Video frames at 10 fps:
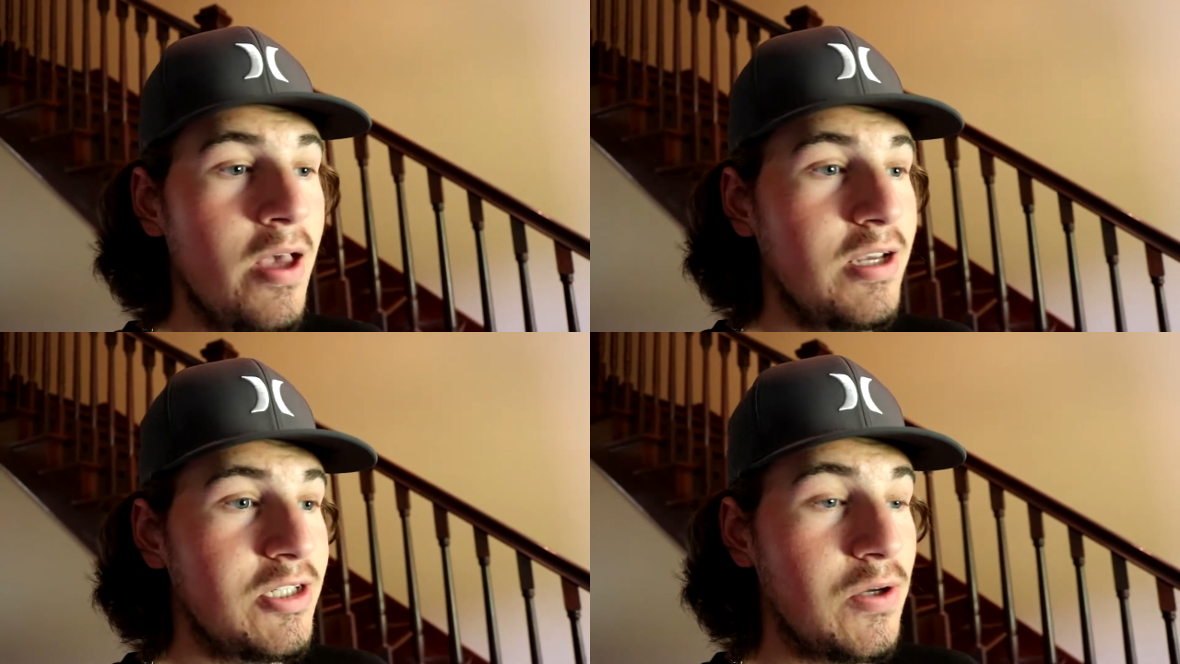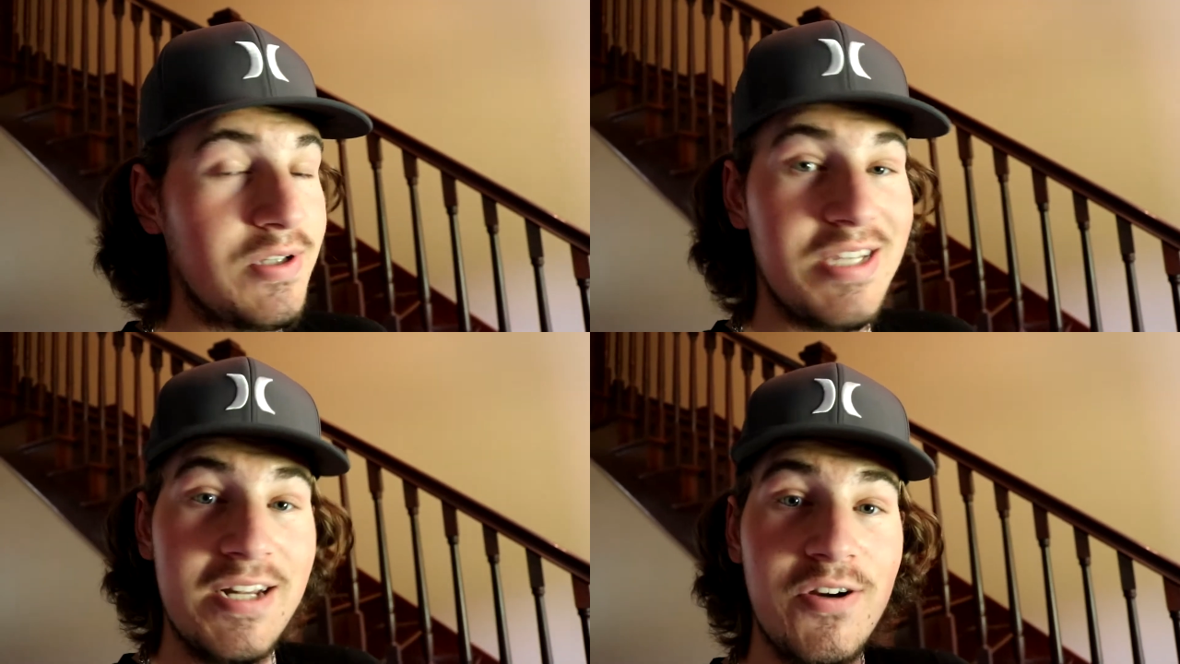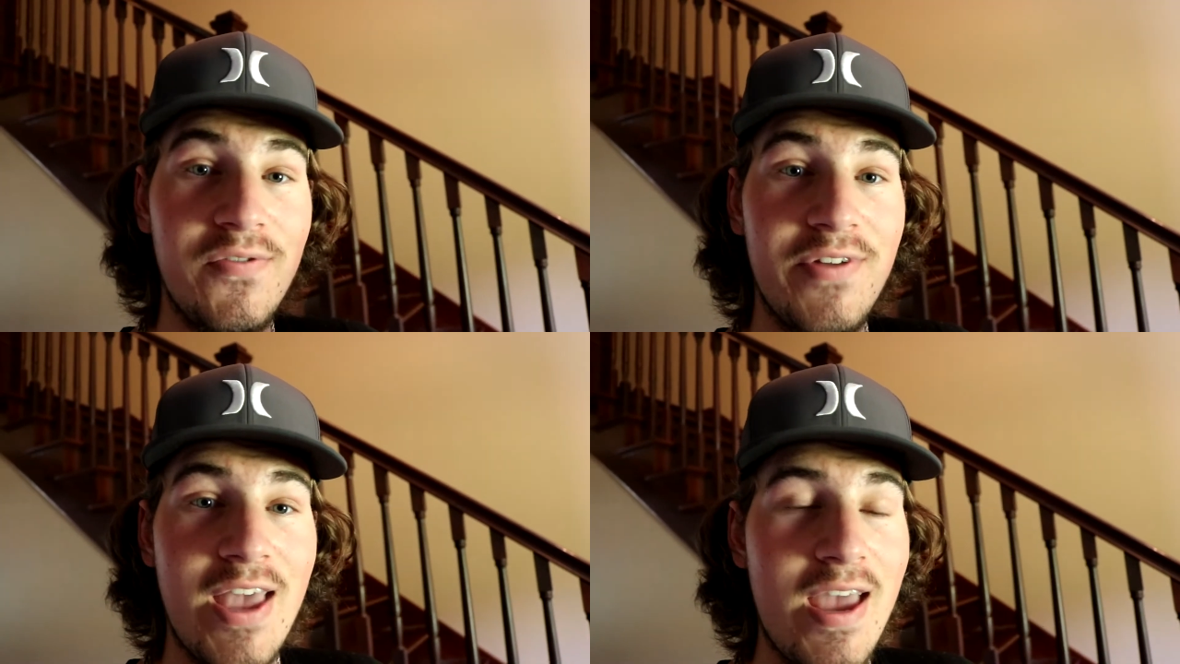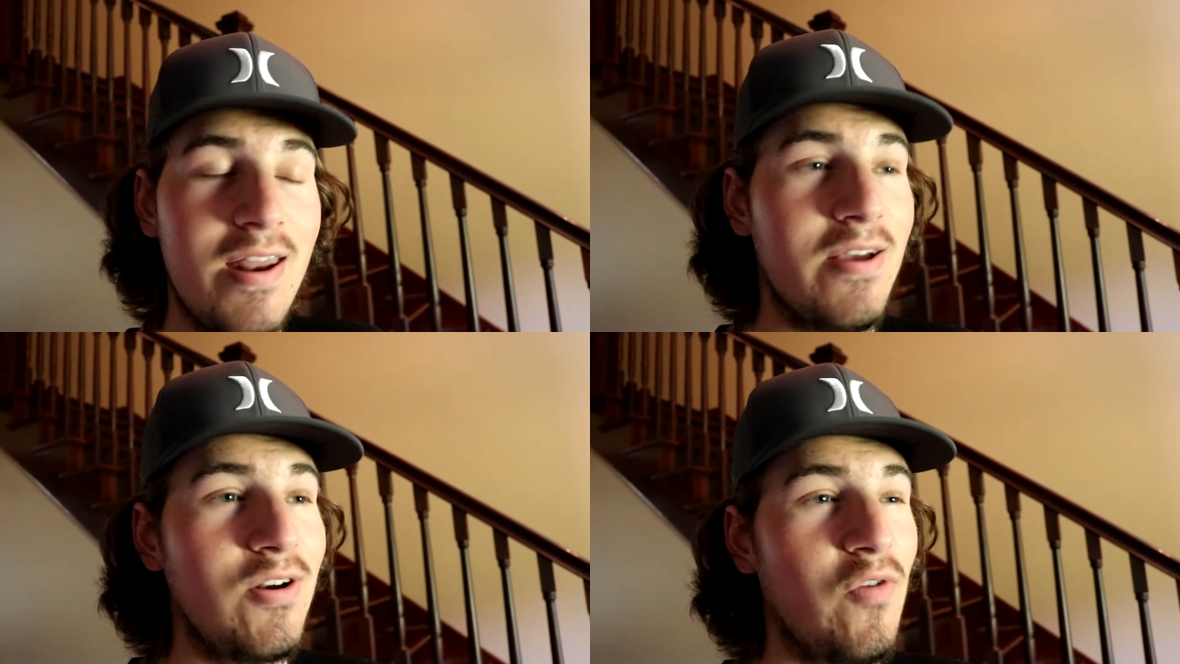So stay tuned for
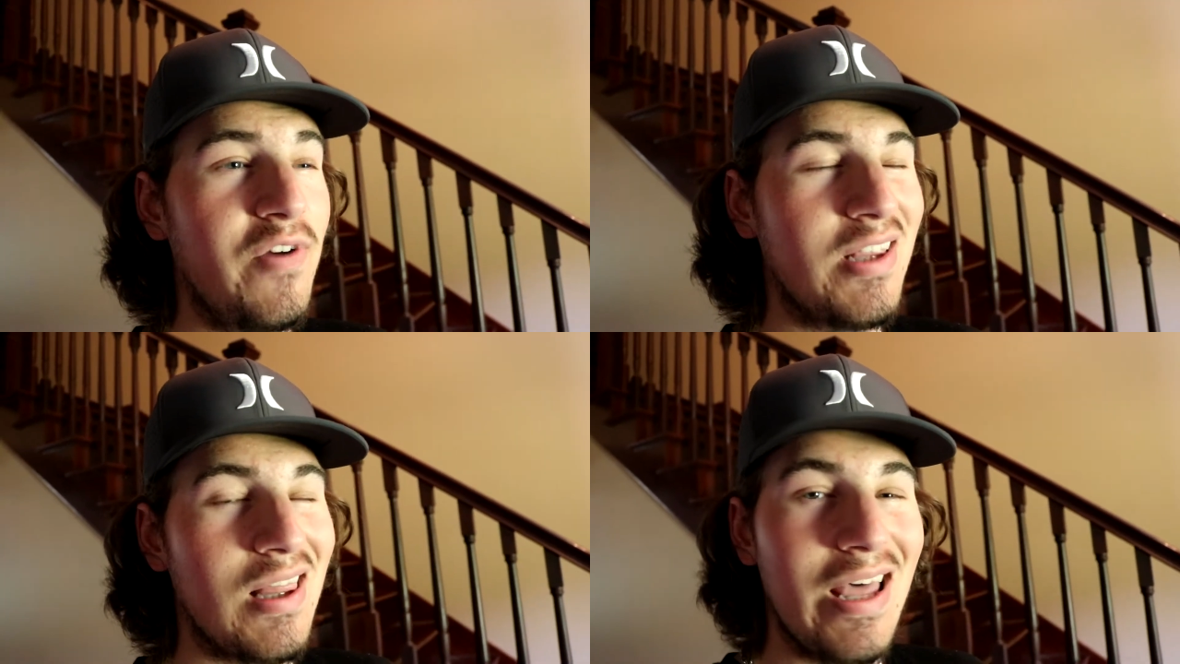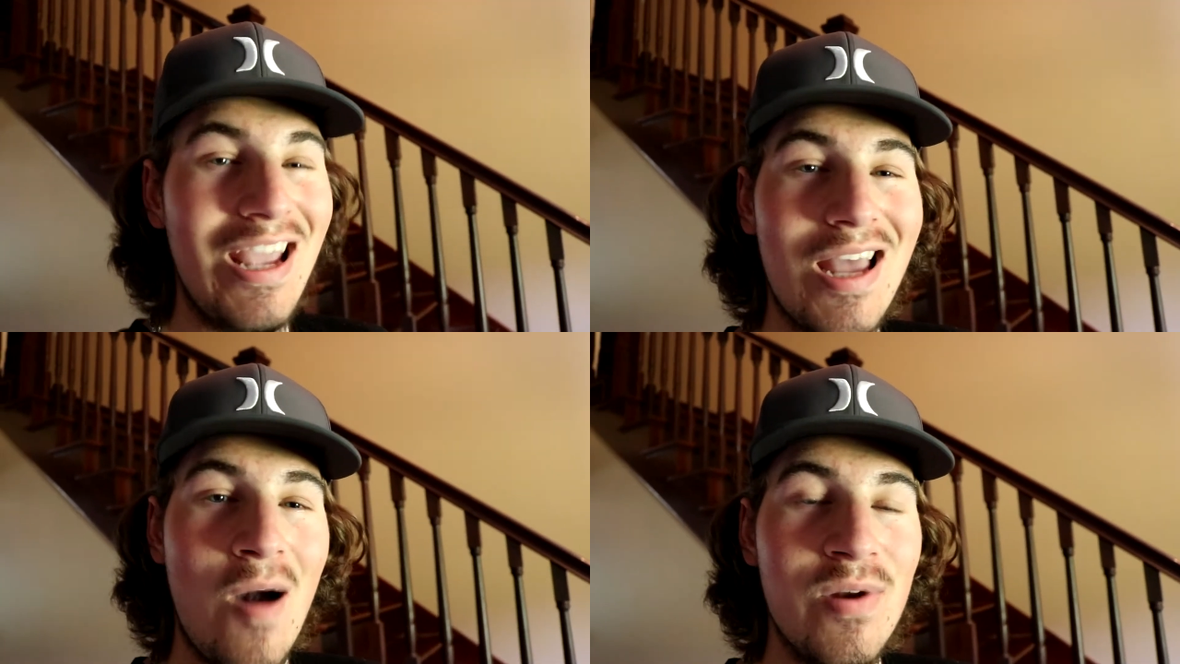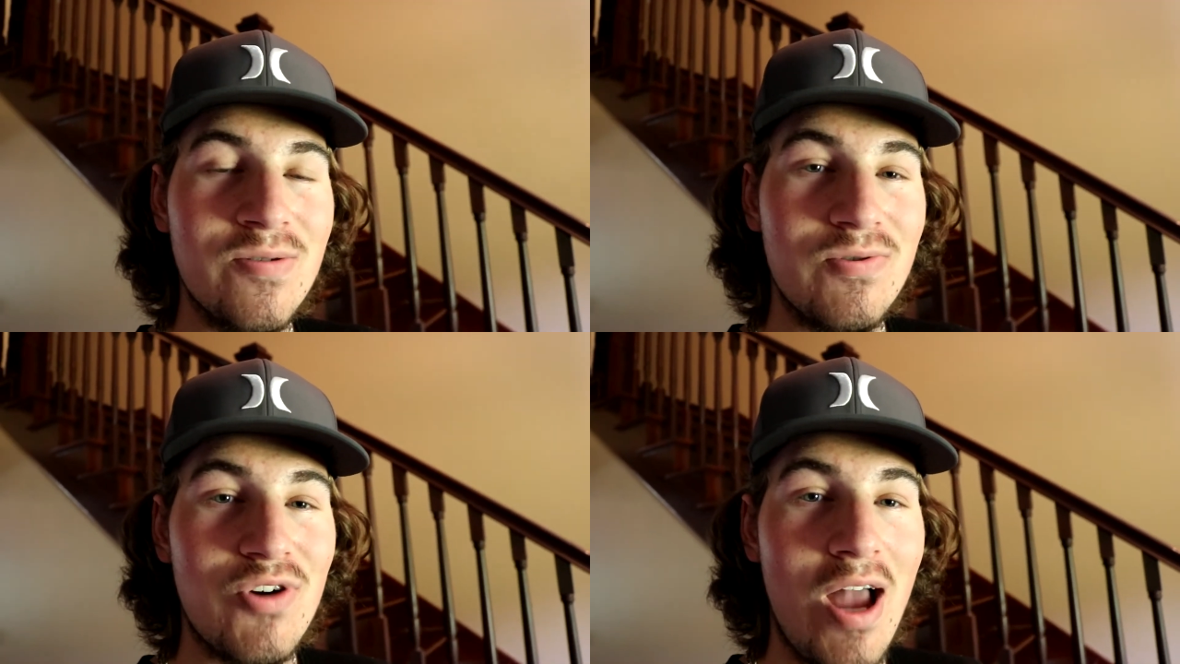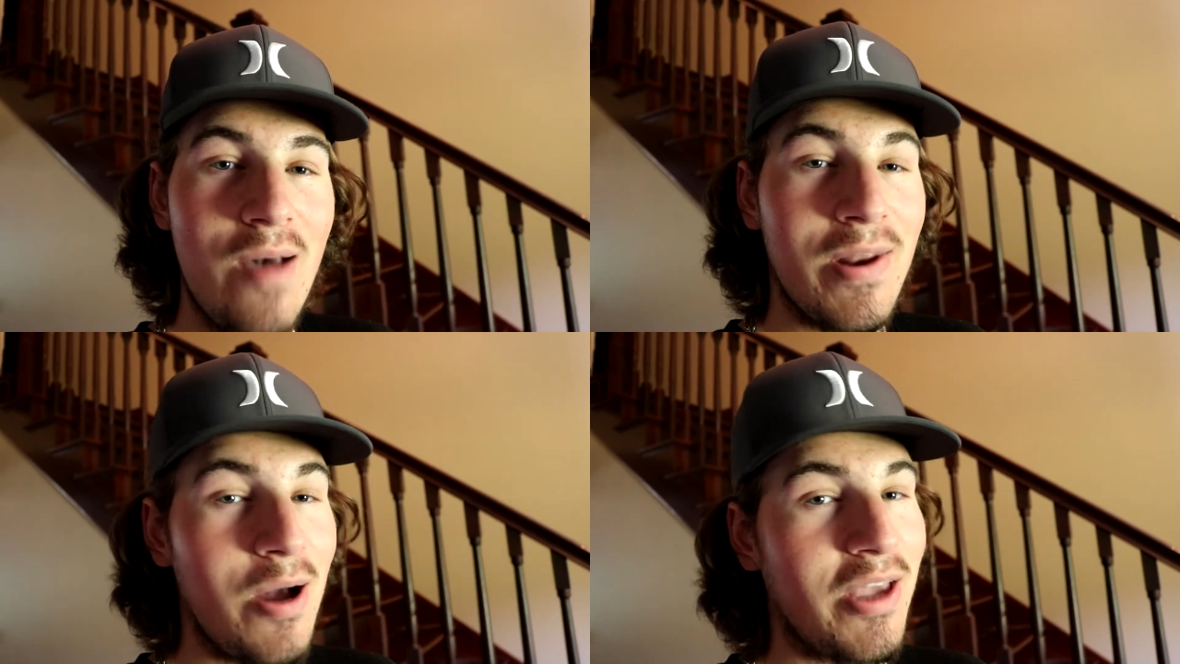that. Don't forget to like, comment, and
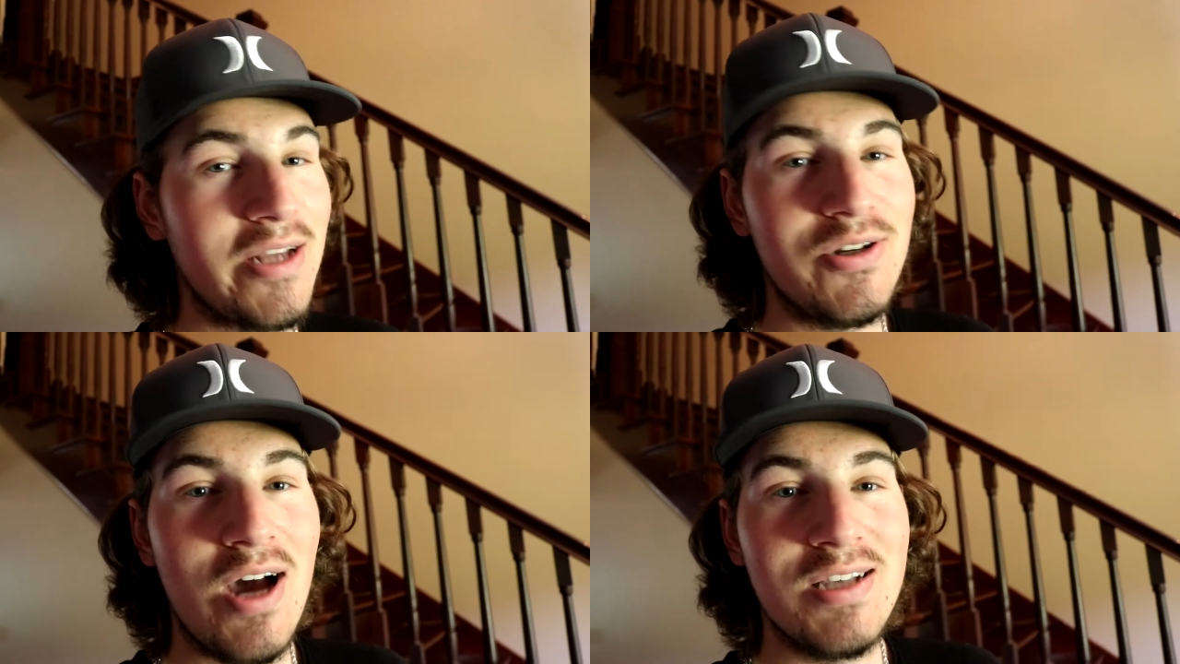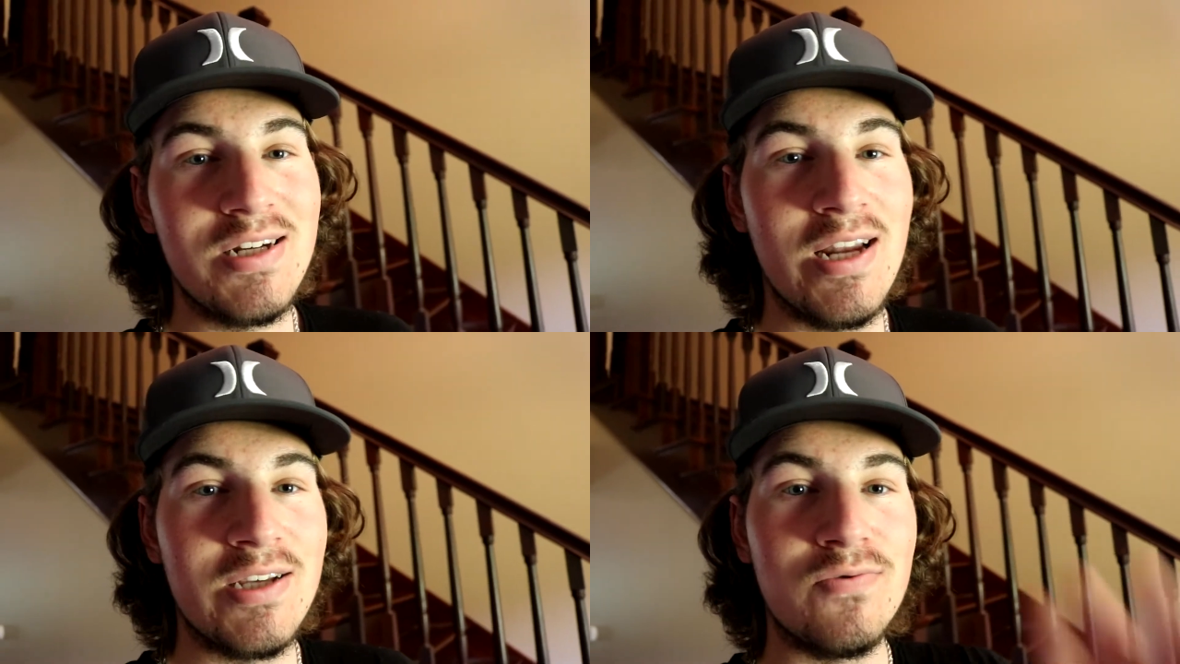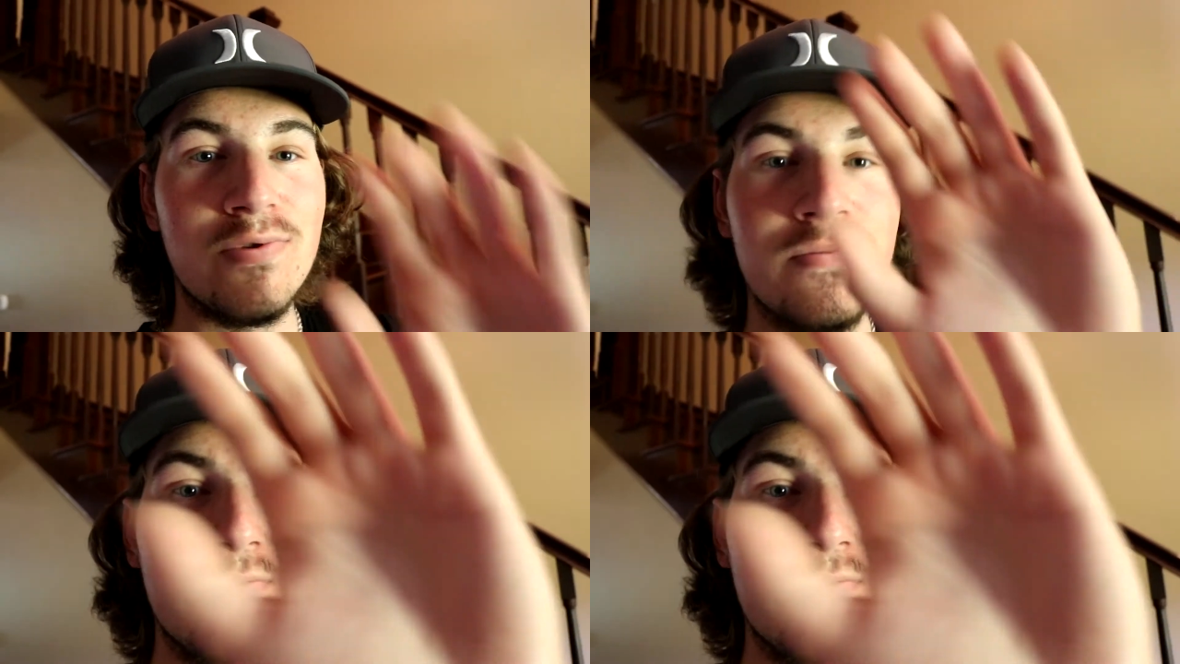subscribe, and I'll catch you guys in the next one.